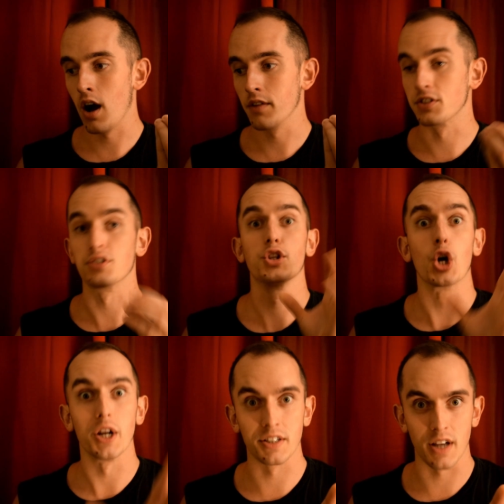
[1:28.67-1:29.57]
This is the
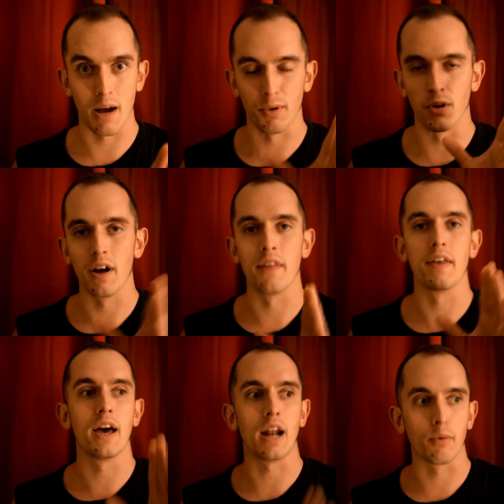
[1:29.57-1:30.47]
good example, and
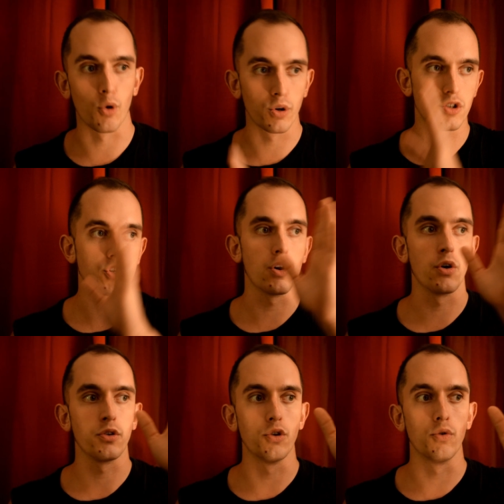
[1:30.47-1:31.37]
then I'm going to show
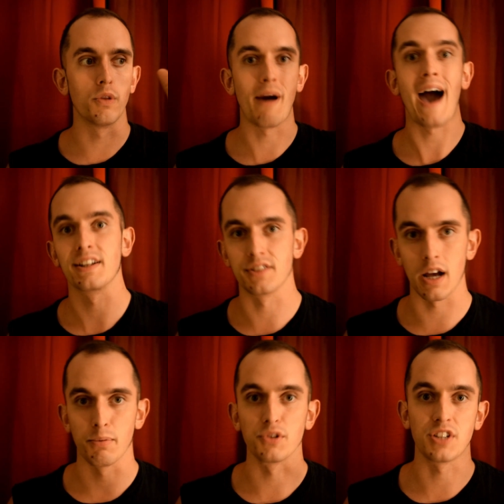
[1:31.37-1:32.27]
you the bad
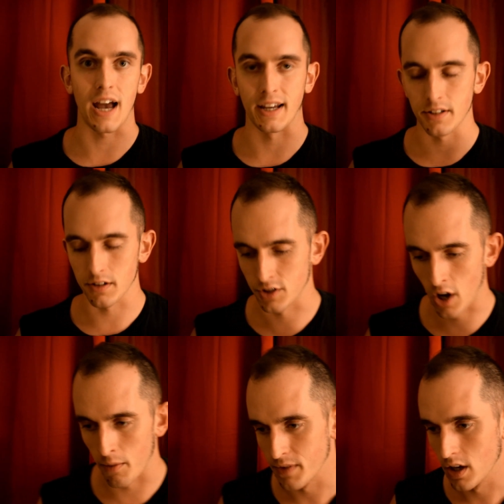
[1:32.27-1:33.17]
example second.
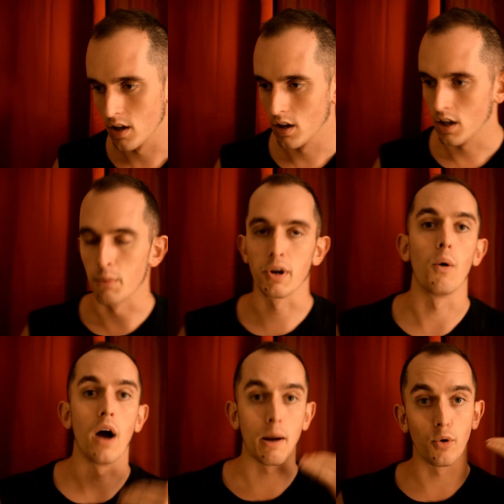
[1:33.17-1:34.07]
So here we
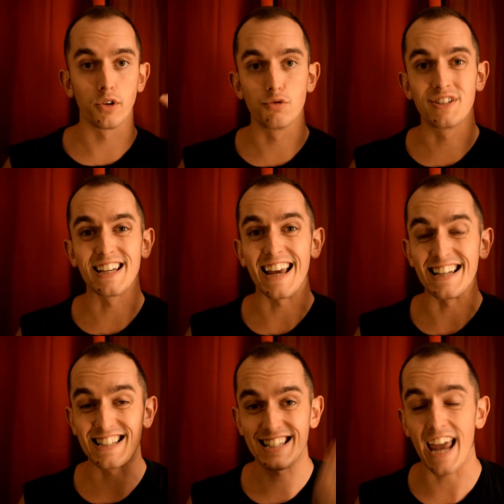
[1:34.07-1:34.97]
go. I'm going to sing a
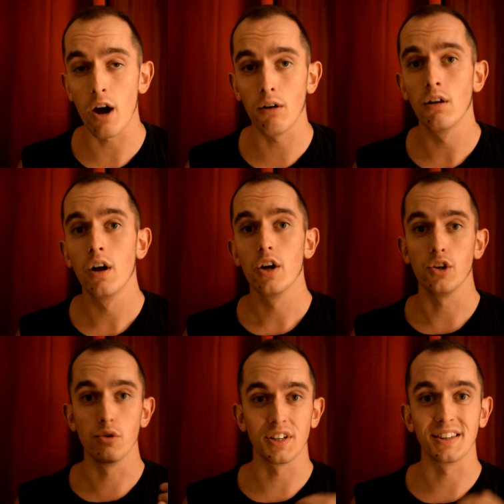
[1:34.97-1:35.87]
scale
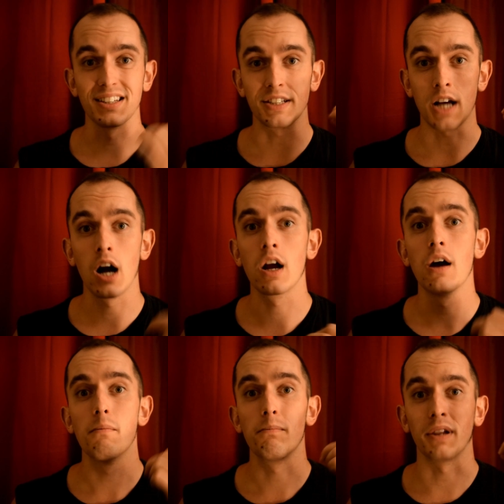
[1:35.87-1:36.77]
using this tongue
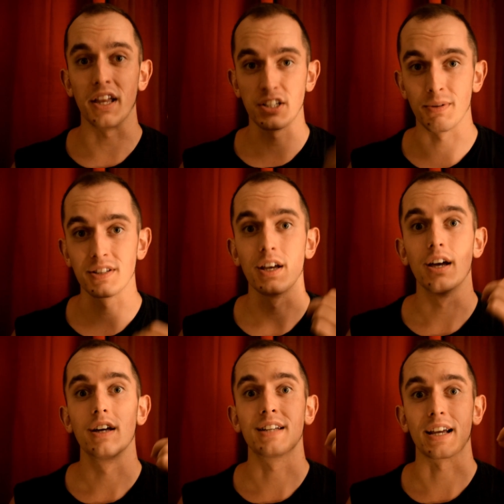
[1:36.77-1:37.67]
placement
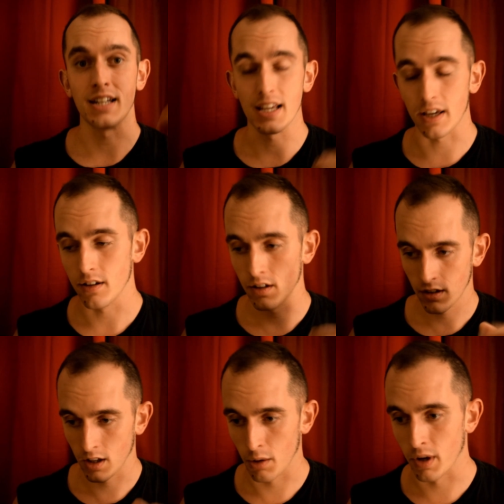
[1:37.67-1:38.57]
technique.
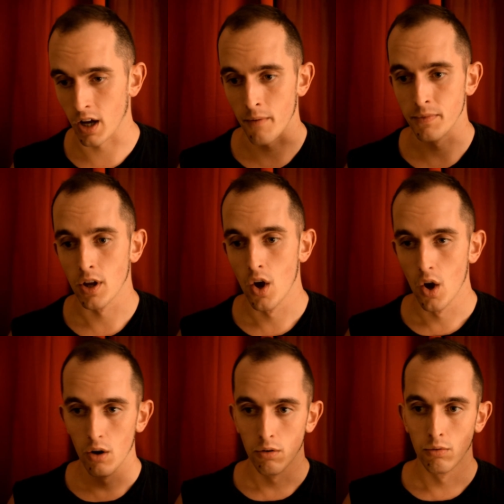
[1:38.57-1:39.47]
Here we go.
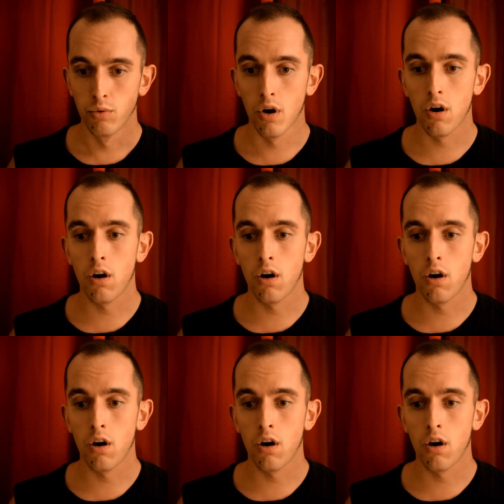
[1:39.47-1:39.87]
Whoa,